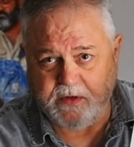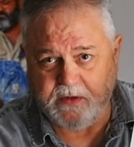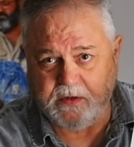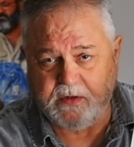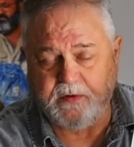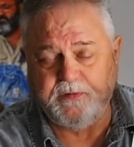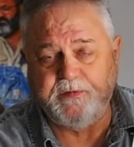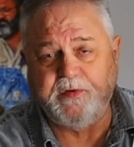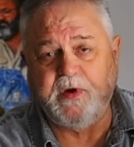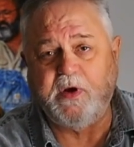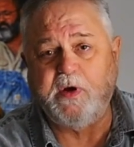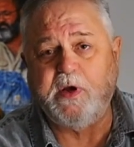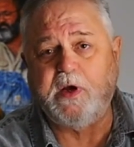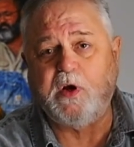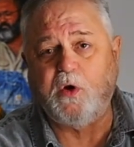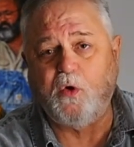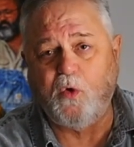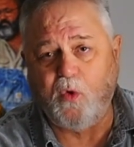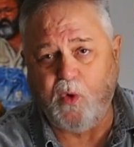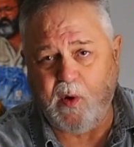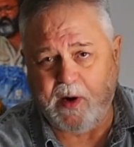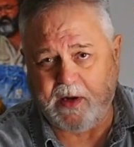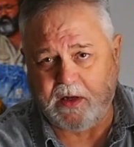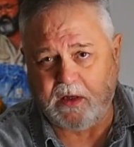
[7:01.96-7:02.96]
to very
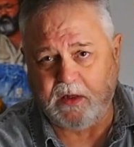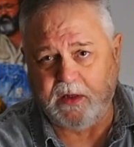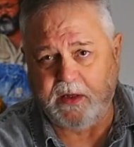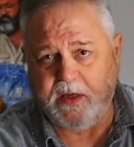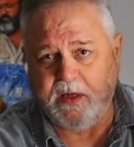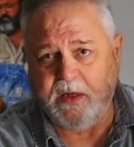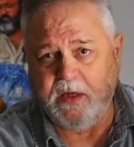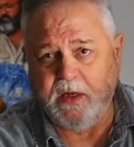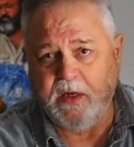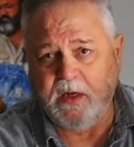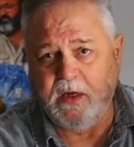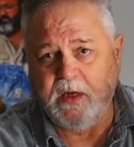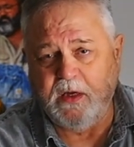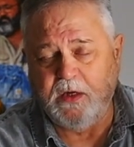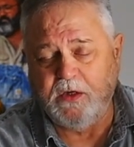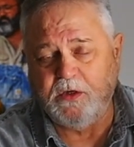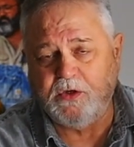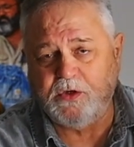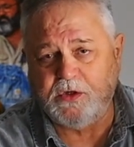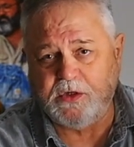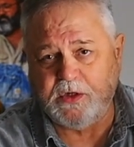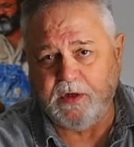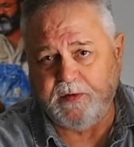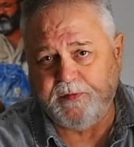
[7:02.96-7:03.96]
quickly
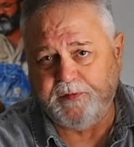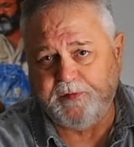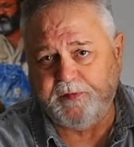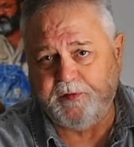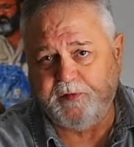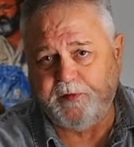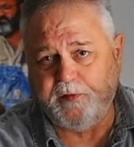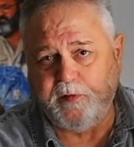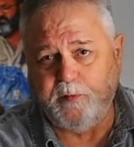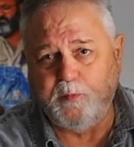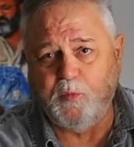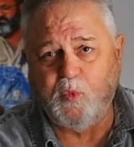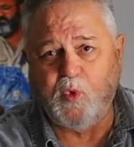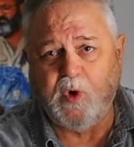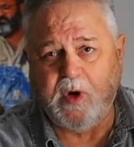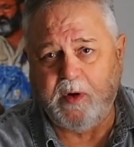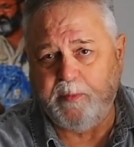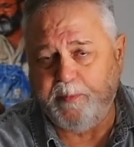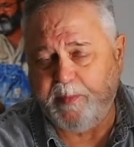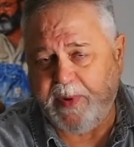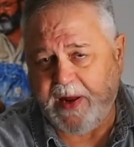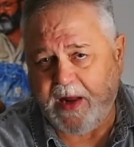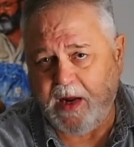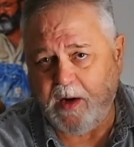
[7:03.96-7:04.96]
shift from one
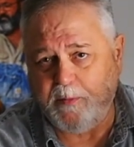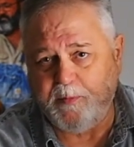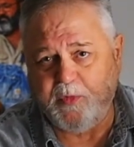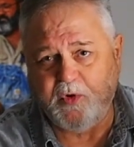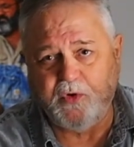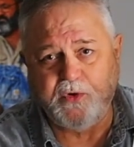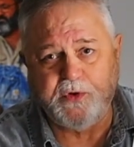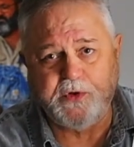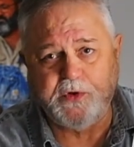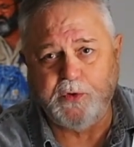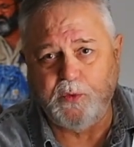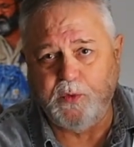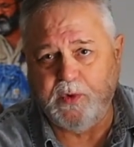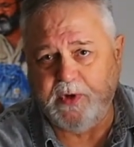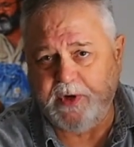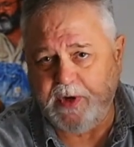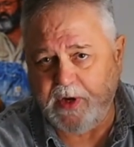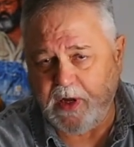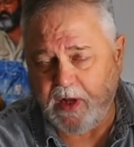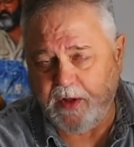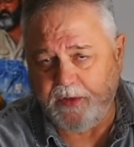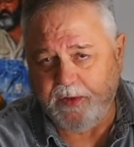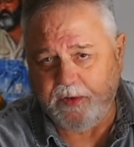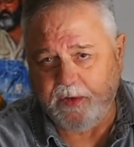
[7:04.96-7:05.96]
paper to
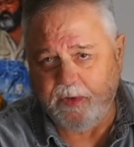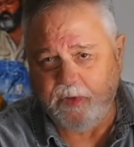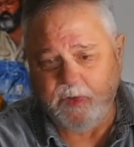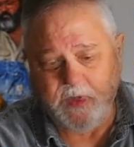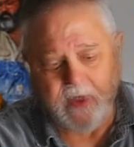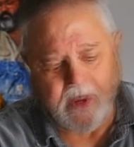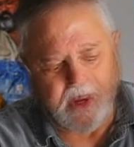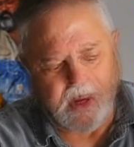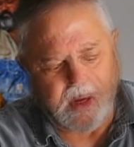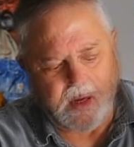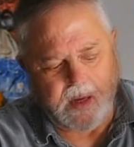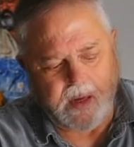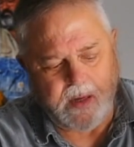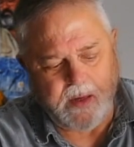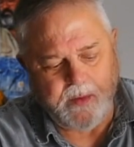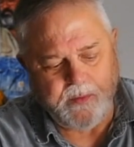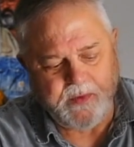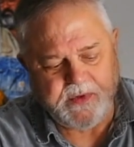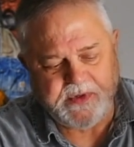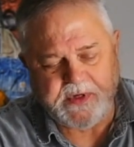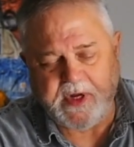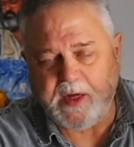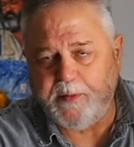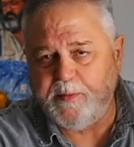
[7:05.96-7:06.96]
another. I
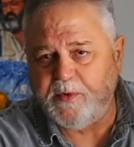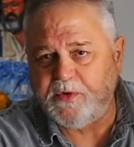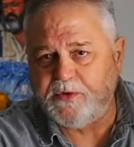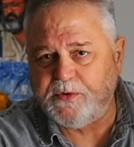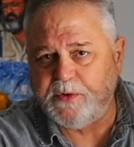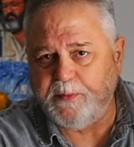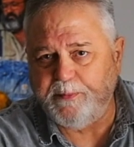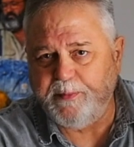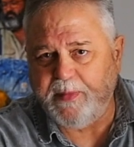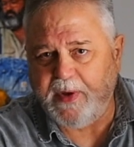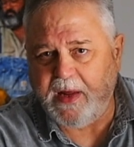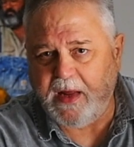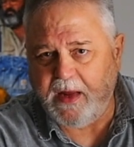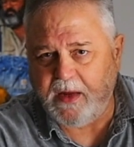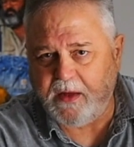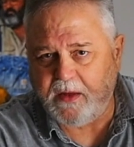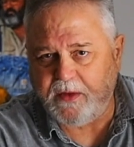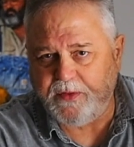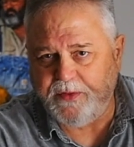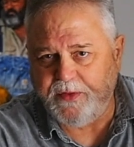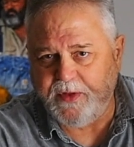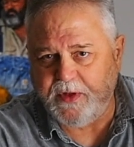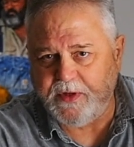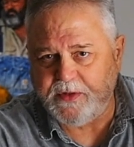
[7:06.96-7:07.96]
was able to make
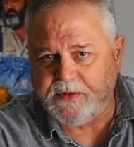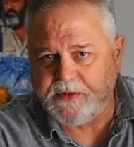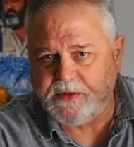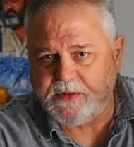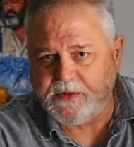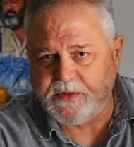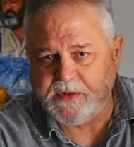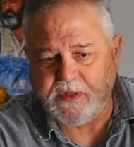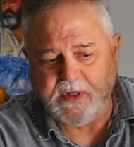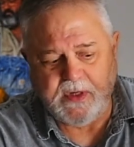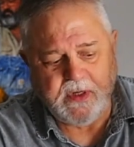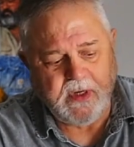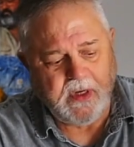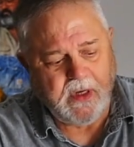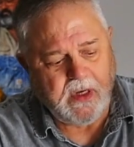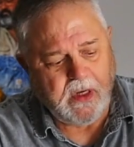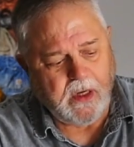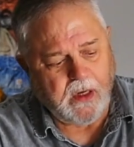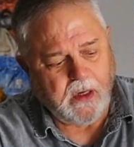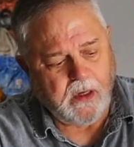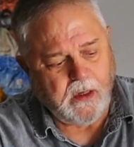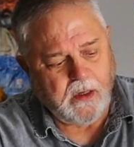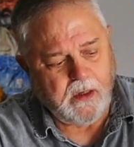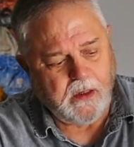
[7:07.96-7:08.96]
this
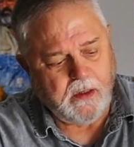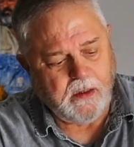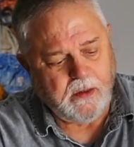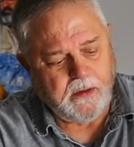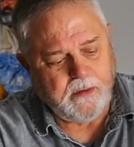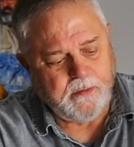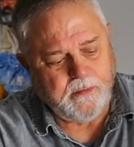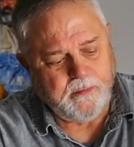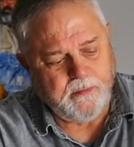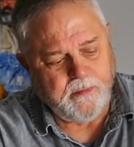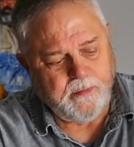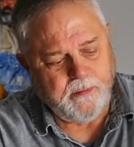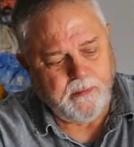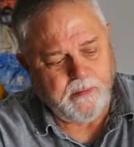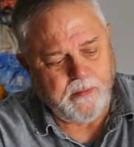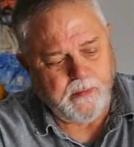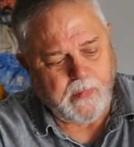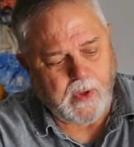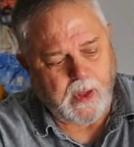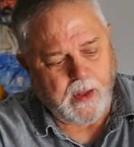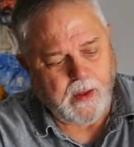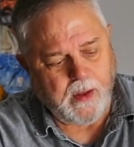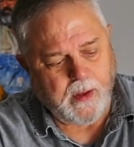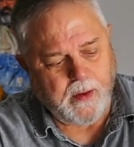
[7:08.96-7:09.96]

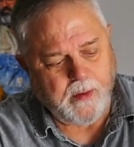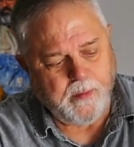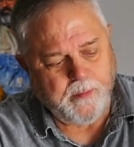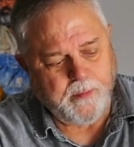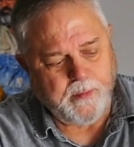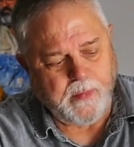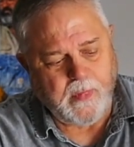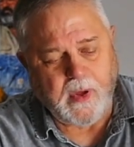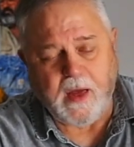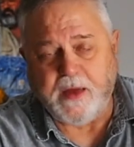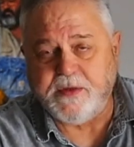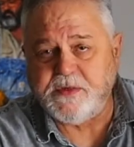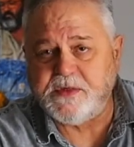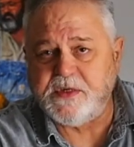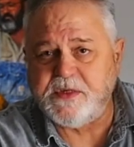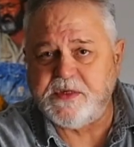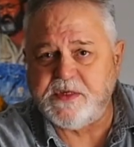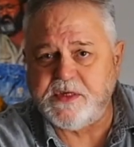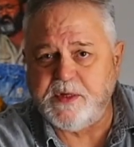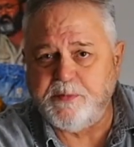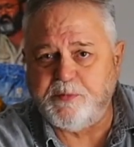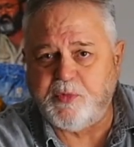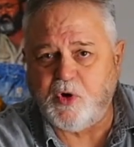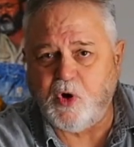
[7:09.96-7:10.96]

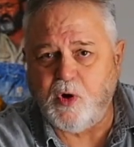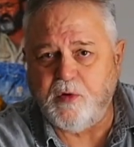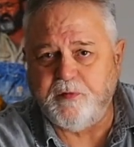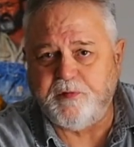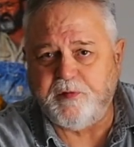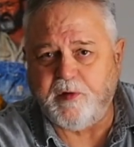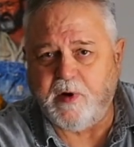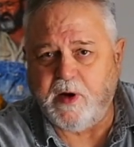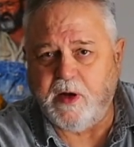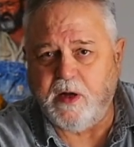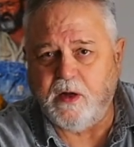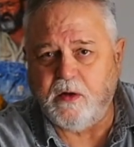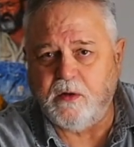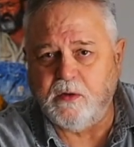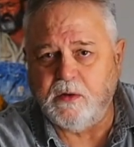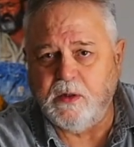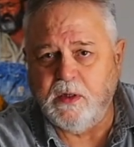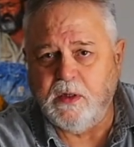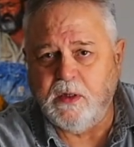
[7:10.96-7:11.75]
ICC profile